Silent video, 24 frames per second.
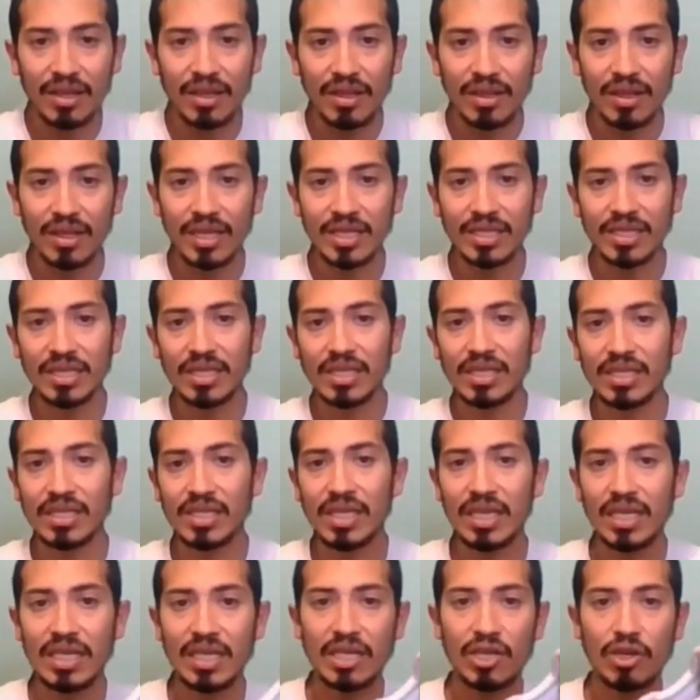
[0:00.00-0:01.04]
this is
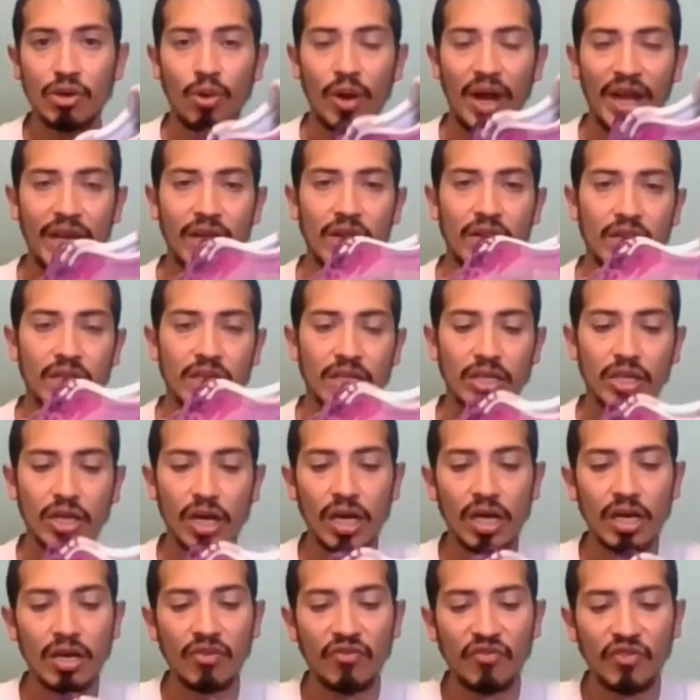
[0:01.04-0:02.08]
the Qiaodoan
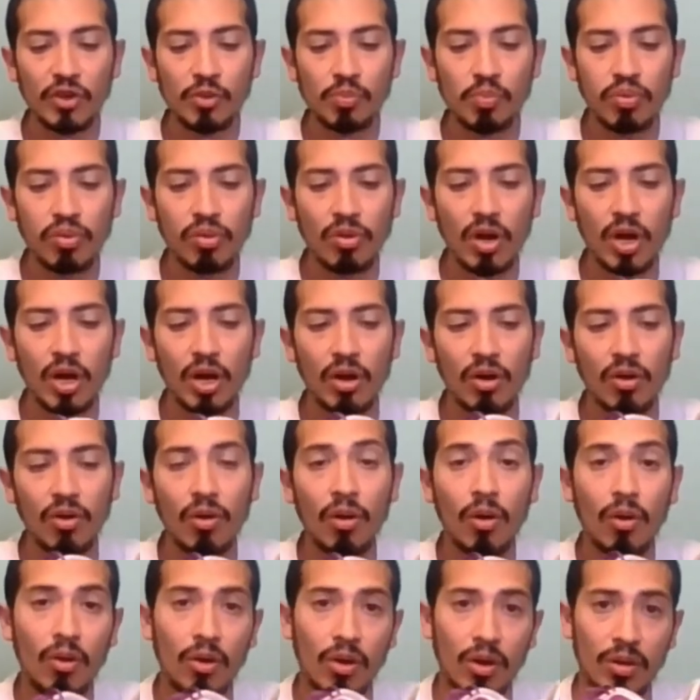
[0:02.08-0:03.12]
Kungfu Pro,
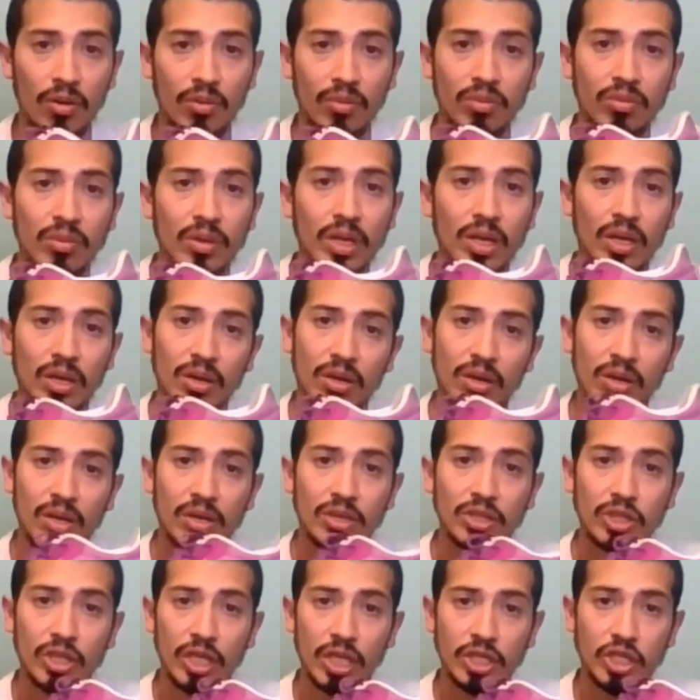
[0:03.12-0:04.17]
or
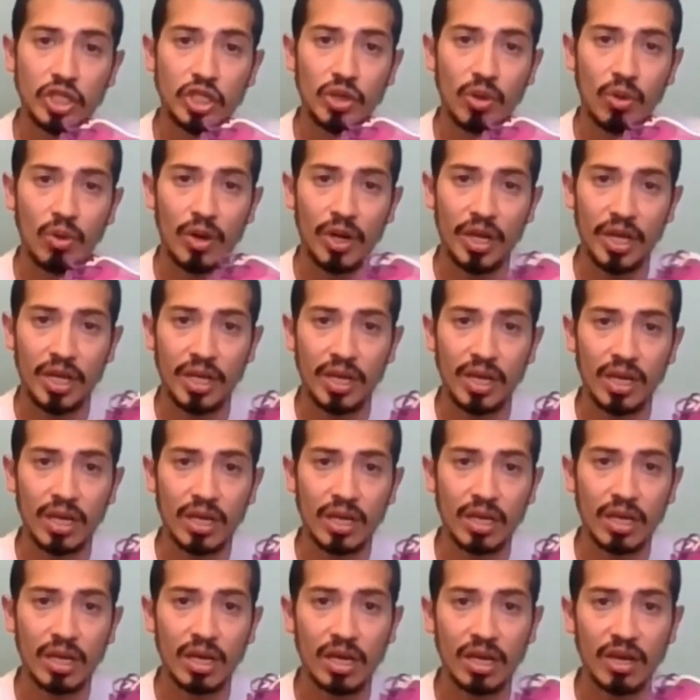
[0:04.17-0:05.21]
the Jordan
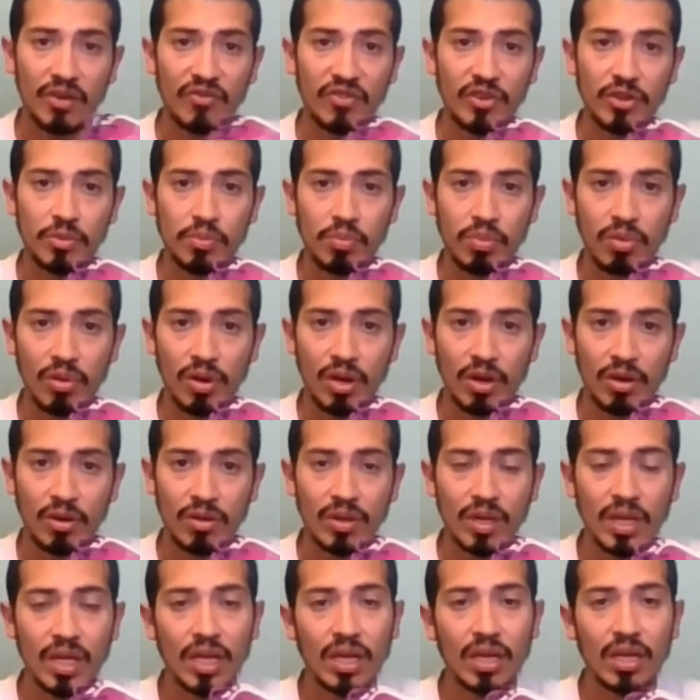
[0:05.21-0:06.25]
Kungfu Pro.
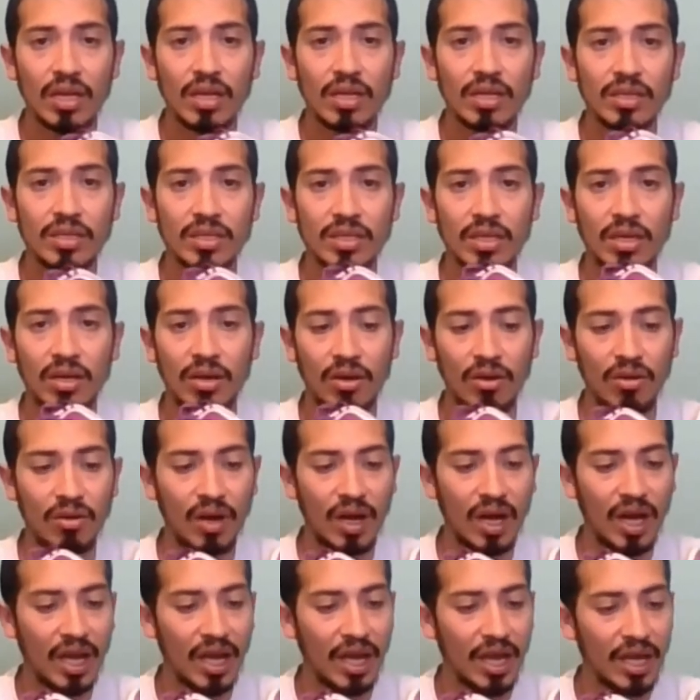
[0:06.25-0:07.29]
So
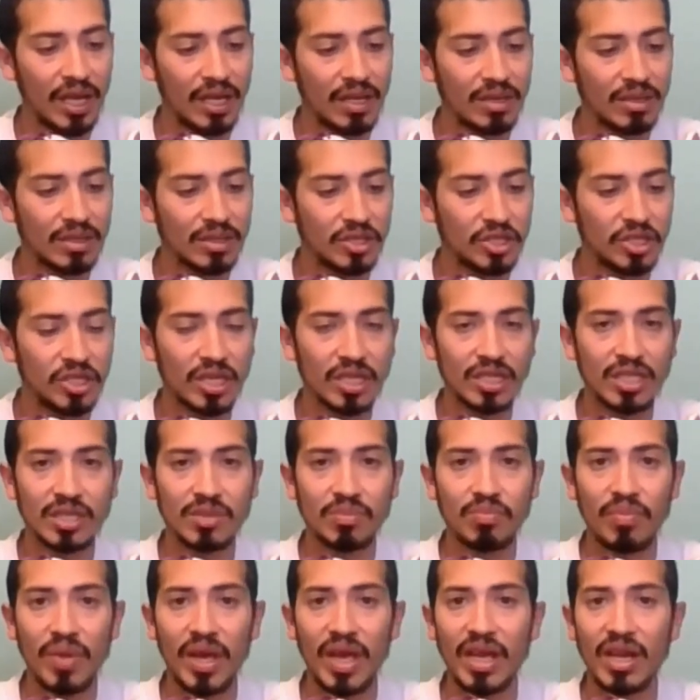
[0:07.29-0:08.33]
I
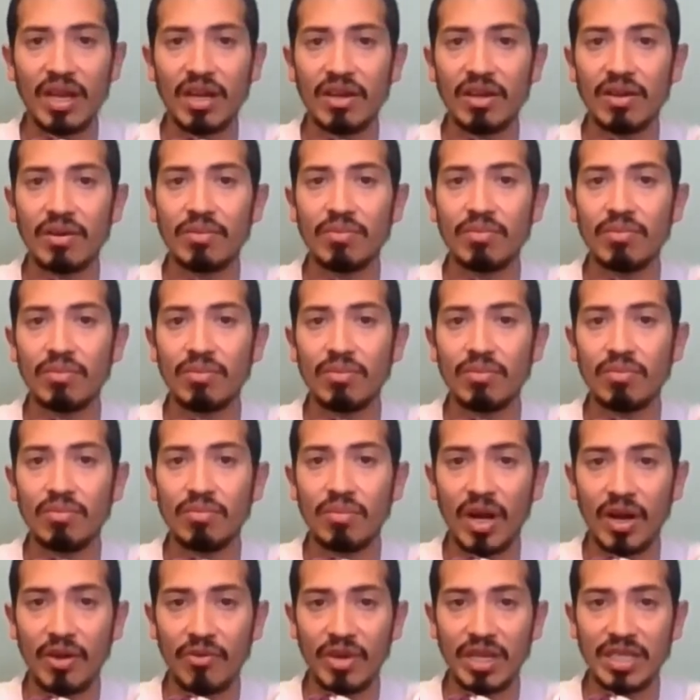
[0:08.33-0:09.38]
just made
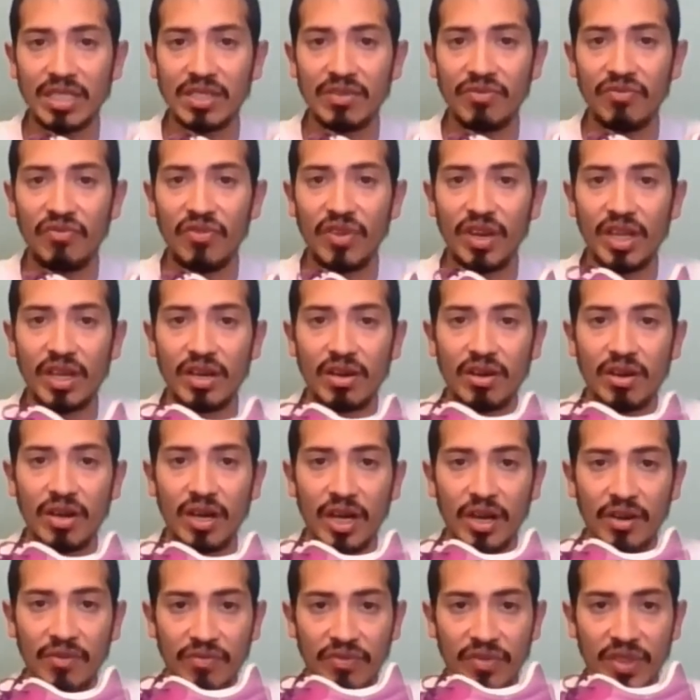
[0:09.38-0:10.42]
my recent video
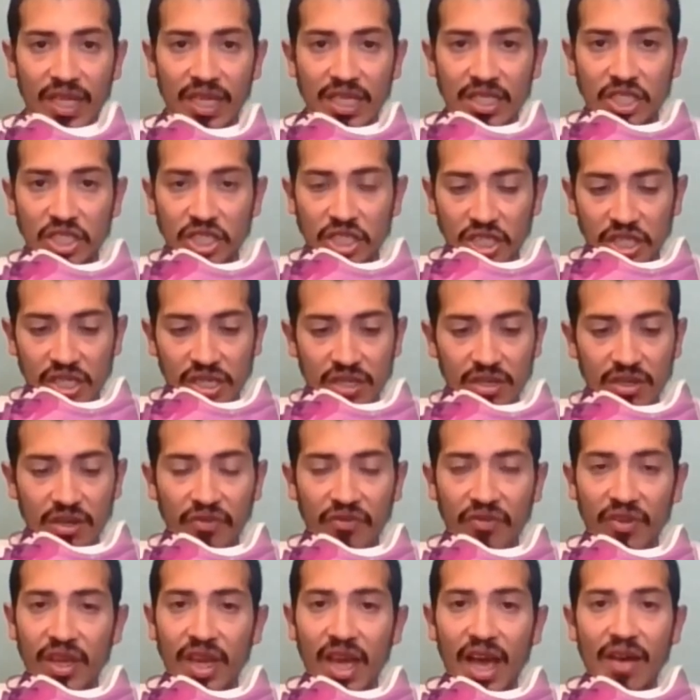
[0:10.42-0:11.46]
of this shoe.
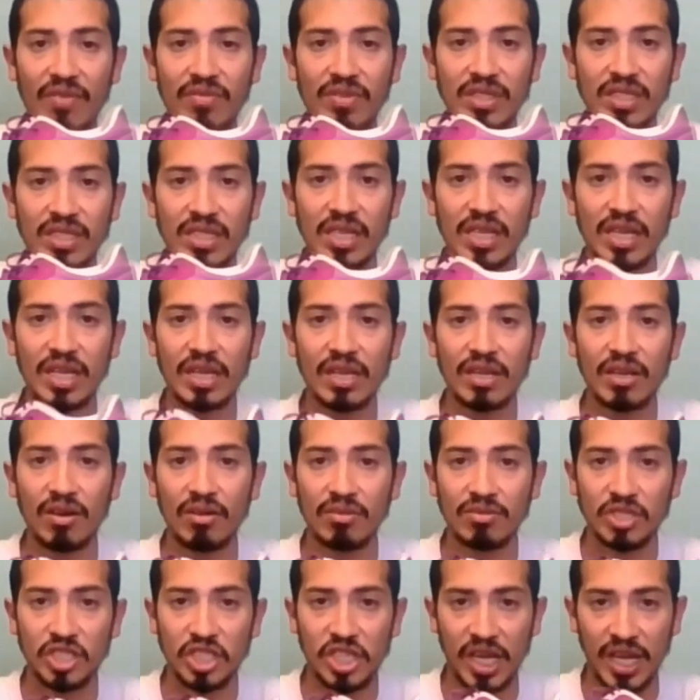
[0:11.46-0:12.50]
If you haven't seen it,
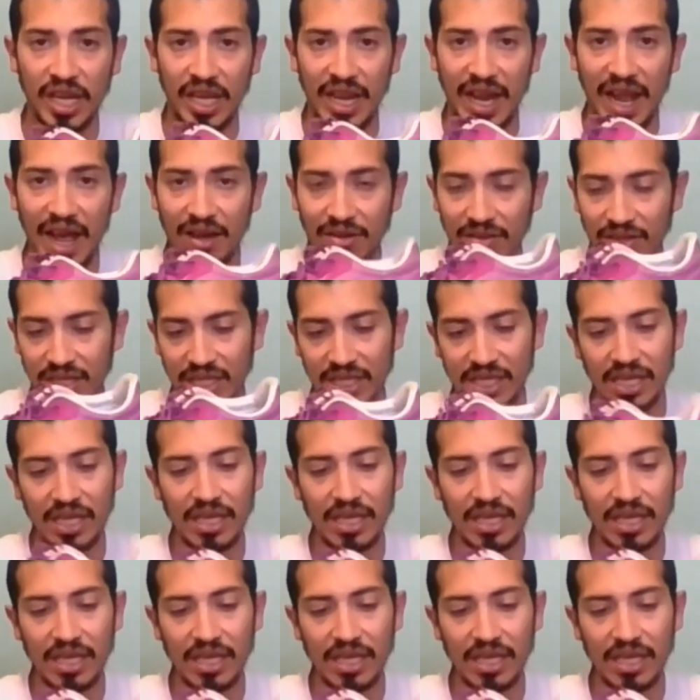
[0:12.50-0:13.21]
go check it out.